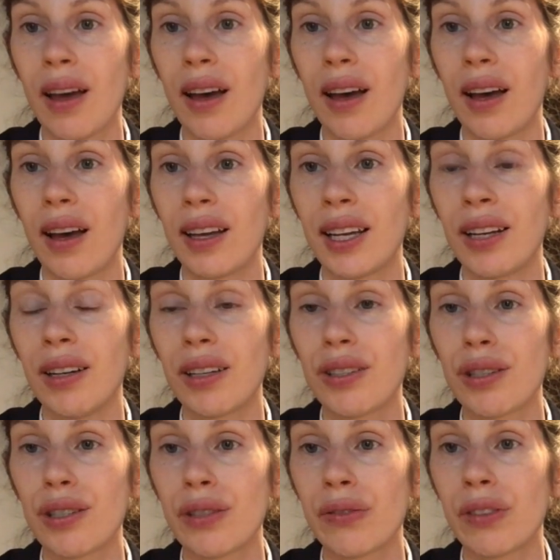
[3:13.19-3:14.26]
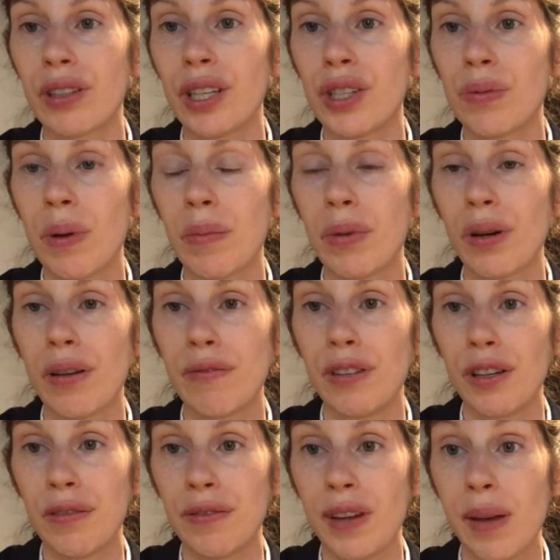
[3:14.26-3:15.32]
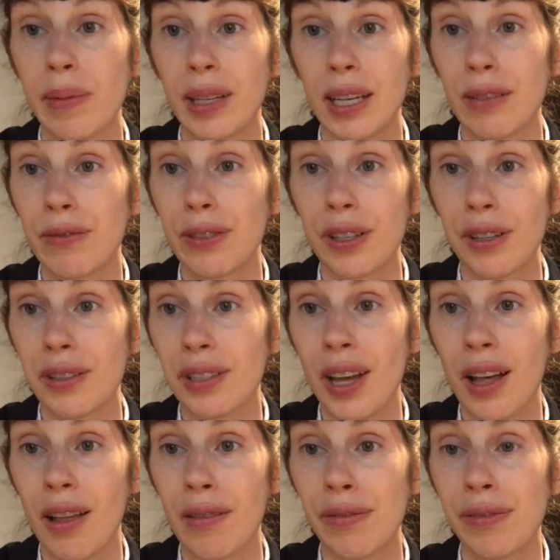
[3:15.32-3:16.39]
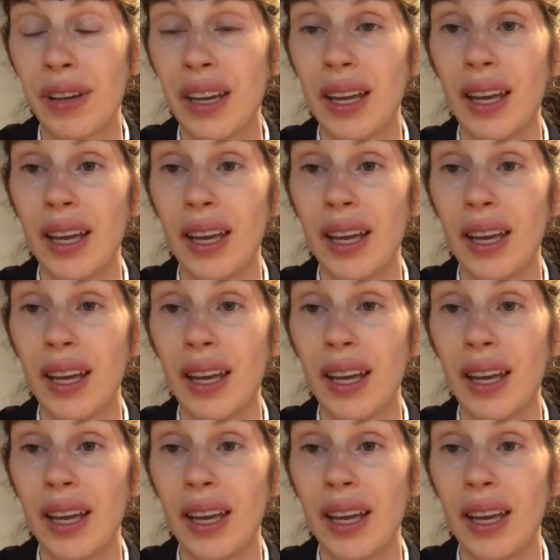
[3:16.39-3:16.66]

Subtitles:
characters for each member of your family and for yourself?